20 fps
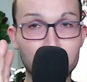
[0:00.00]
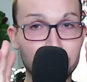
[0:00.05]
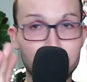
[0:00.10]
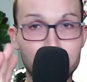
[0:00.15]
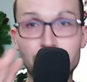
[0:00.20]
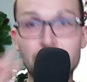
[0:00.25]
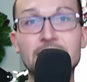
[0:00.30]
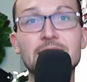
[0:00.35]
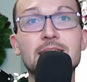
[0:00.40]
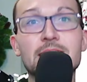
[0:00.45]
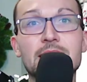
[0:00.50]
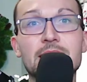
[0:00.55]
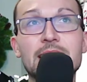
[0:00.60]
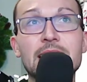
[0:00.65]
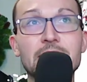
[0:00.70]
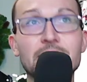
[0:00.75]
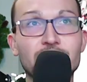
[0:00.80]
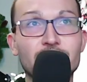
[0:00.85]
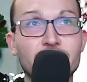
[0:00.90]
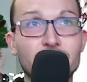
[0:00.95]
Big
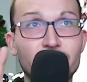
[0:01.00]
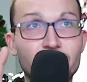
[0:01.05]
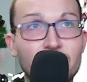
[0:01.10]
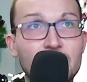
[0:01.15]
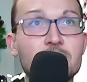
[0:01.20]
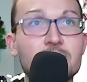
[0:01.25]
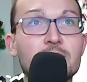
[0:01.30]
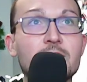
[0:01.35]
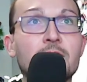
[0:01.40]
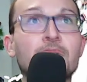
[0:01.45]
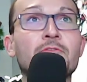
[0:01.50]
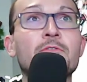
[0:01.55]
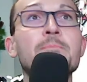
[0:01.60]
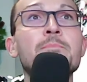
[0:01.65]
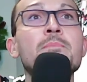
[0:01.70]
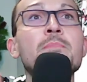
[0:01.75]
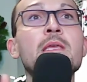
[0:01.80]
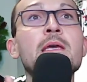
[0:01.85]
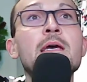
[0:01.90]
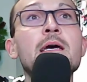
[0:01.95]
distinction. Fair enough.
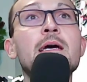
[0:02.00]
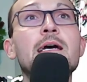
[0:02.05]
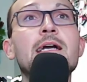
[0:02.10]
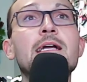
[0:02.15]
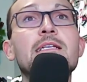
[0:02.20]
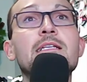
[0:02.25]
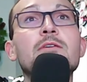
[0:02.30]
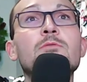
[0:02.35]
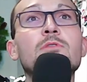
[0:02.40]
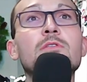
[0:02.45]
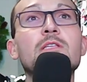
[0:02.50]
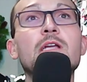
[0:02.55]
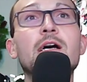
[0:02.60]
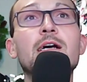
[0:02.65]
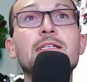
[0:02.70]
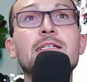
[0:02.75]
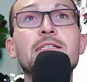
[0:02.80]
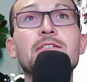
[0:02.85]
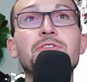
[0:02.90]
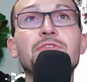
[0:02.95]
And he will
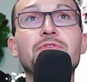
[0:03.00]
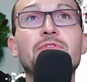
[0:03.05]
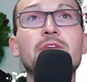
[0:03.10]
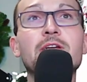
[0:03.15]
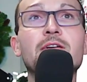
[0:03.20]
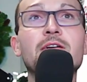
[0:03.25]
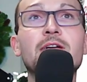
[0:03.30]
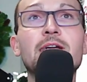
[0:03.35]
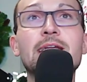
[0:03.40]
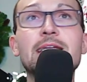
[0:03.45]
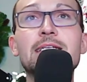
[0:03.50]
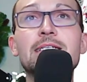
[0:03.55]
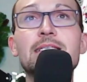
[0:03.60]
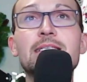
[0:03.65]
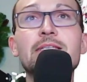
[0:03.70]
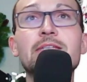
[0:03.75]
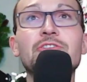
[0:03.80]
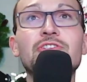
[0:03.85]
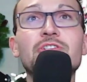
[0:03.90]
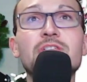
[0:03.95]
not interfere in
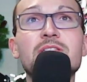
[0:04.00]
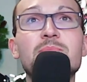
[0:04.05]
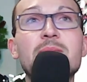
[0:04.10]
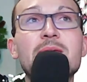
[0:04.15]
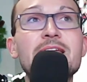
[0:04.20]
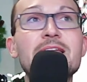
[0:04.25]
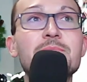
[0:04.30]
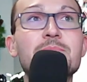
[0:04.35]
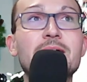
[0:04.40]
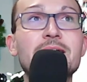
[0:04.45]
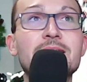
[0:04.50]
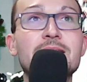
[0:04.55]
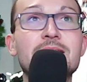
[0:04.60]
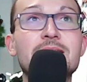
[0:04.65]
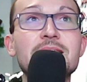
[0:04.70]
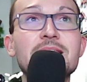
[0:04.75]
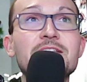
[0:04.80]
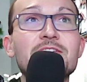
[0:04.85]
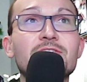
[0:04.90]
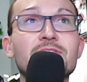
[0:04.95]
decisions made by
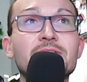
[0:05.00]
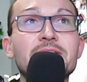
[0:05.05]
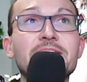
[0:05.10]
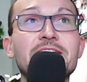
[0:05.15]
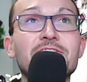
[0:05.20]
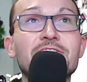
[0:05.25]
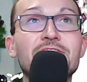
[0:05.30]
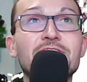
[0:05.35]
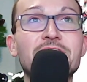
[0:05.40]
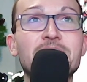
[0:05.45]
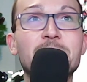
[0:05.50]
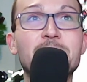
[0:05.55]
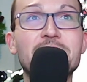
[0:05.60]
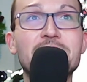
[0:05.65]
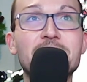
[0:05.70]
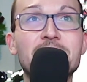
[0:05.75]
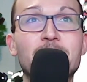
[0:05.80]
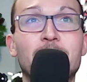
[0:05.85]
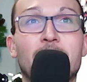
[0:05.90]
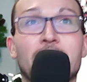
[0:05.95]
senior leadership in
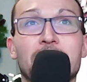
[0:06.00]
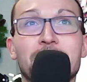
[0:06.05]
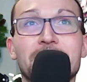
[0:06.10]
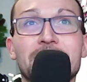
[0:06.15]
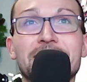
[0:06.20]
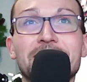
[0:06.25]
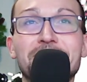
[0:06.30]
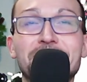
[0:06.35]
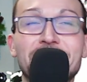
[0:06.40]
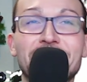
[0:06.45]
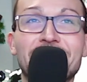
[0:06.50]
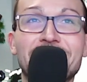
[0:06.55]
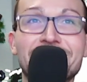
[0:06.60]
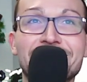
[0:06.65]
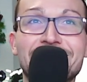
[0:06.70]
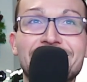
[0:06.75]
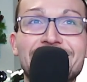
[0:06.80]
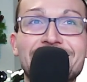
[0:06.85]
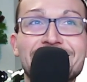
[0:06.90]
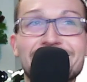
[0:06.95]
the Department of
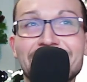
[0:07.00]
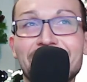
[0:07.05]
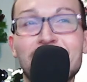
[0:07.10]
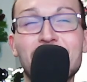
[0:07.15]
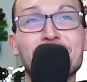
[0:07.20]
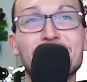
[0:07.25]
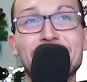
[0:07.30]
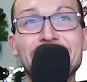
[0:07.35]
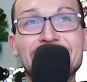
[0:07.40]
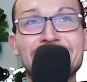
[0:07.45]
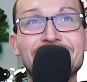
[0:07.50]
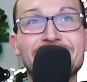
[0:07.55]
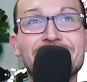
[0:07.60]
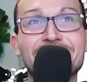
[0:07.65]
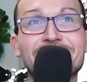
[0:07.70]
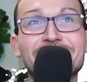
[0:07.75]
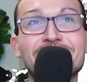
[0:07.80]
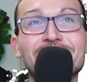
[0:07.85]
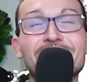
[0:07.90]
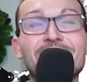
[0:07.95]
Justice. Oh my
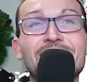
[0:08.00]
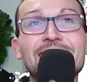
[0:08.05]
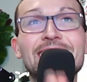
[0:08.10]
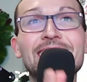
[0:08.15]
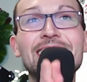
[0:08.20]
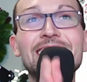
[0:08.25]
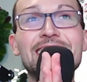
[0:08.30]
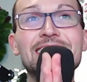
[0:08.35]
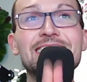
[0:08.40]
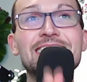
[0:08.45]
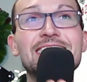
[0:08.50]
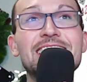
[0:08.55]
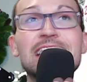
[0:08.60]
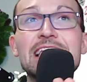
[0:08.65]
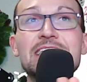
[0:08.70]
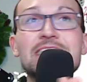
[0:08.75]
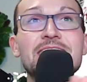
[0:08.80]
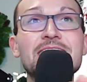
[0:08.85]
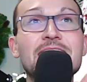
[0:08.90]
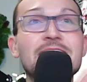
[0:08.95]
God.
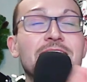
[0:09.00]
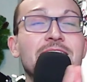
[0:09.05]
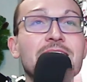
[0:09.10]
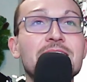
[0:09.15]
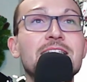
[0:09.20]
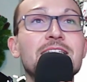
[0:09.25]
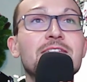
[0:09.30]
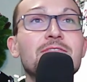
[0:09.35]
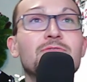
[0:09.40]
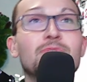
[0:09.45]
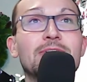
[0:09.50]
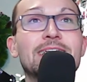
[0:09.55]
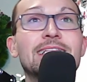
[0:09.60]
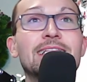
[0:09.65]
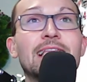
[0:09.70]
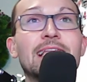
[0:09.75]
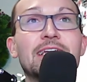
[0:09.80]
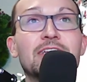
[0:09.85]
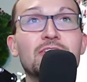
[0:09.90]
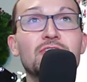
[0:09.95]
This doesn't read
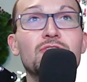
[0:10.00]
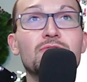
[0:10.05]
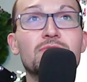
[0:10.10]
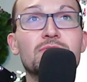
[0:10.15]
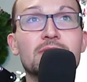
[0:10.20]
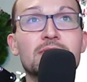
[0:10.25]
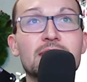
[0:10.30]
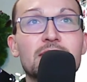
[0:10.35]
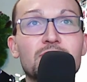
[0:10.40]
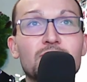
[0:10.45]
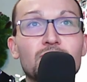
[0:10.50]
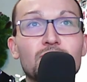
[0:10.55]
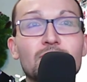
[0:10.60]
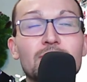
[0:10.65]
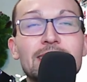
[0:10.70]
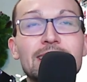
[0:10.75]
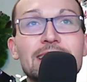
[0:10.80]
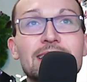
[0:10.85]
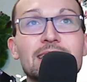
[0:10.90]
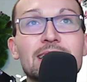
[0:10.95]
like news. This
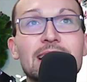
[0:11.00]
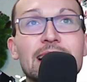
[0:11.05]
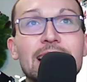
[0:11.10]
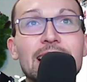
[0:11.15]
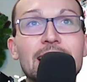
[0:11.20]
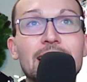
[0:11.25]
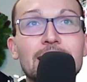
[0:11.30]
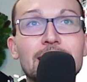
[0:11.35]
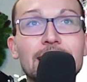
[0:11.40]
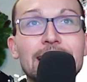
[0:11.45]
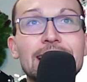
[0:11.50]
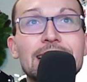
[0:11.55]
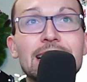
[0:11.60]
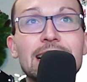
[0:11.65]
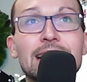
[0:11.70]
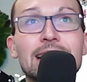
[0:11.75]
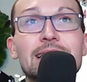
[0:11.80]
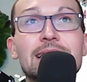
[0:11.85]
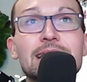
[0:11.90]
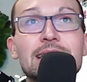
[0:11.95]
reads like a late
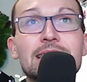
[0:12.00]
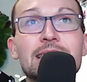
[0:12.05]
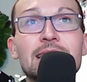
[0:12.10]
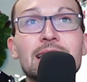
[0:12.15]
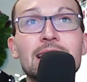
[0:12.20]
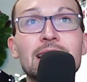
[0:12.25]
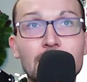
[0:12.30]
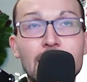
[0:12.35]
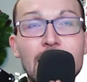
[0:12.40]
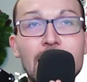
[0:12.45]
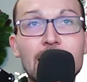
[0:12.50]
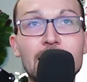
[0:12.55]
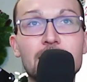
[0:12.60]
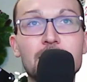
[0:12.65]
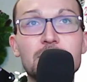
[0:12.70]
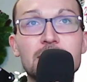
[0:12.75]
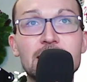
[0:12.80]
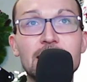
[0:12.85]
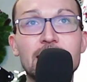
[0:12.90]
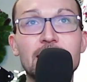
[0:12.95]
90s
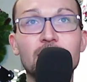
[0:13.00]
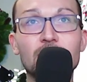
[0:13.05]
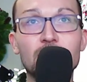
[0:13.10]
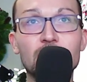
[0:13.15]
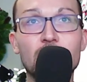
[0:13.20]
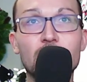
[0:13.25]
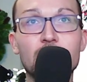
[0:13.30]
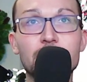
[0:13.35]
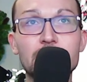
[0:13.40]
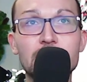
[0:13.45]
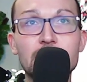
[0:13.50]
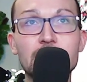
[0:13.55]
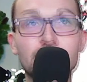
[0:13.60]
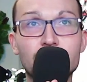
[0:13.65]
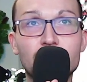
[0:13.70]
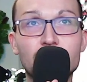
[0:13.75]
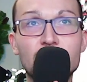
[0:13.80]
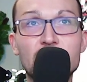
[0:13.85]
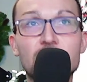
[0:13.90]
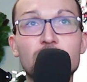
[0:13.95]
Adam Sandler comedy.
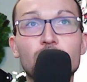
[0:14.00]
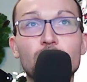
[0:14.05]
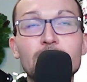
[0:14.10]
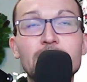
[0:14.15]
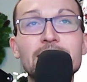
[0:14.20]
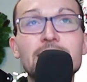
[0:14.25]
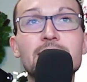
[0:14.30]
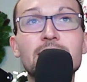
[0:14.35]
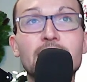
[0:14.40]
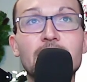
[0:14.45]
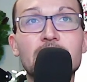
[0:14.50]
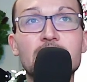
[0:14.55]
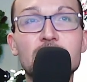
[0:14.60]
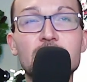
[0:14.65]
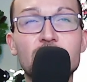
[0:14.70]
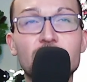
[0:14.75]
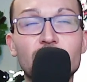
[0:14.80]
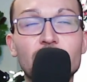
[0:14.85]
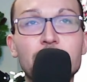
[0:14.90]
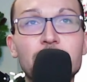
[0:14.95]
This reads like the
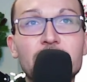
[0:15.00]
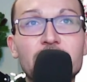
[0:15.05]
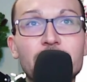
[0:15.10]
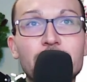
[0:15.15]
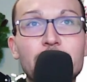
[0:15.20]
script of